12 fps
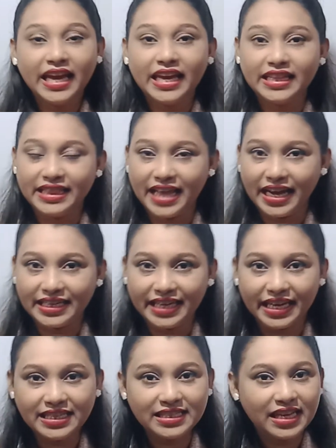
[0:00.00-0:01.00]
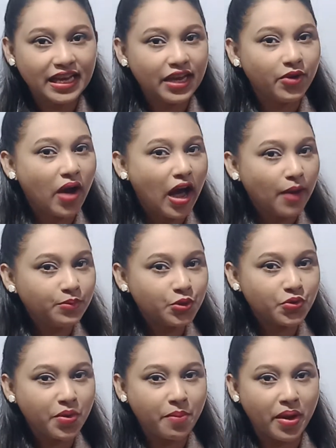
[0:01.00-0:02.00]
In that case, you have
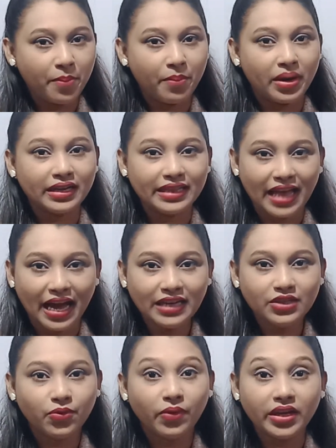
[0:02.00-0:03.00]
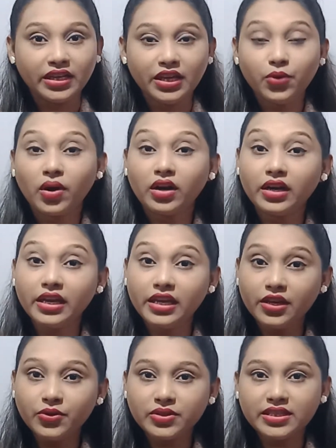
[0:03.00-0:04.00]
to remember that when you are
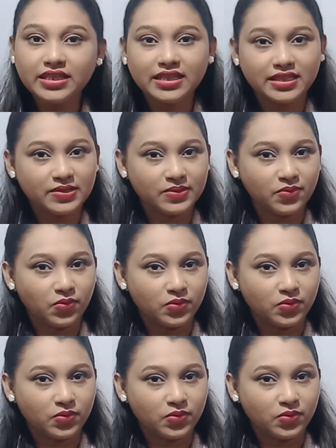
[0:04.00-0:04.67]
using this